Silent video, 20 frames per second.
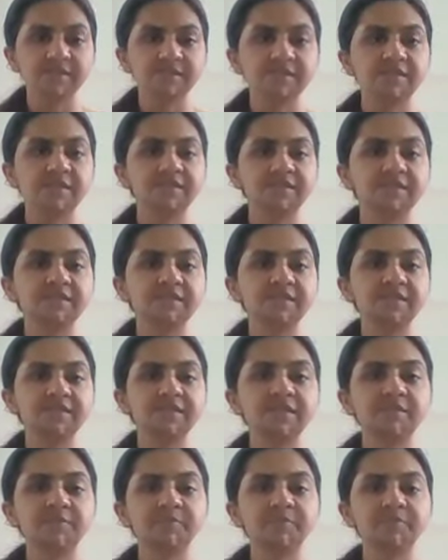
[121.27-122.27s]
Take a
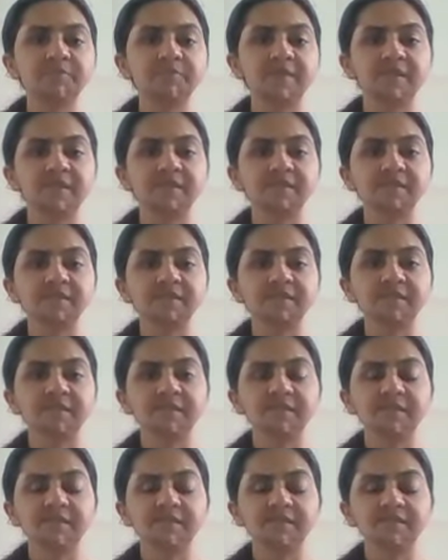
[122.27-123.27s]
deep breath
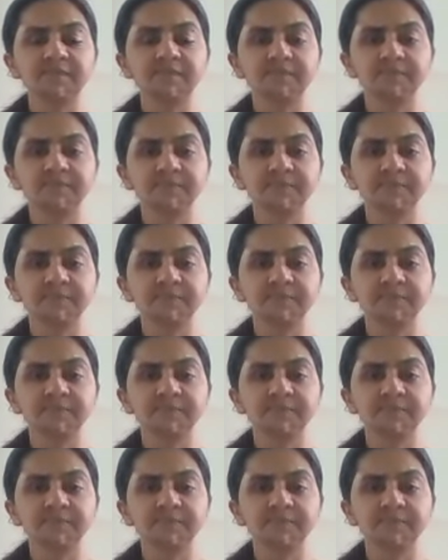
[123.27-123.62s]
in.